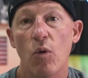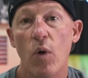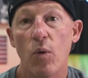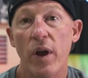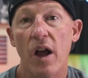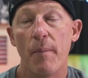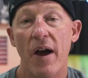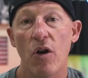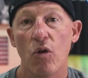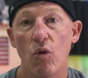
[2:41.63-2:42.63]
when we come
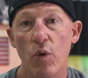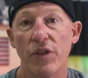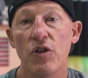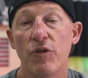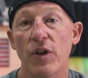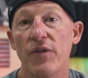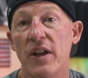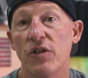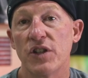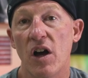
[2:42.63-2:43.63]
out with new free
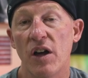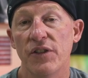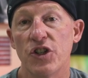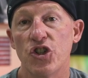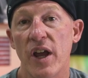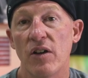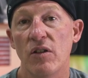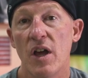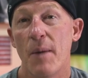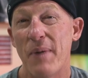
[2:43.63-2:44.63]
videos on this
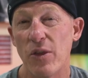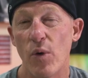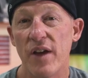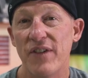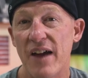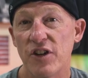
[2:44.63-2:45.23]
channel. By the way, if you haven't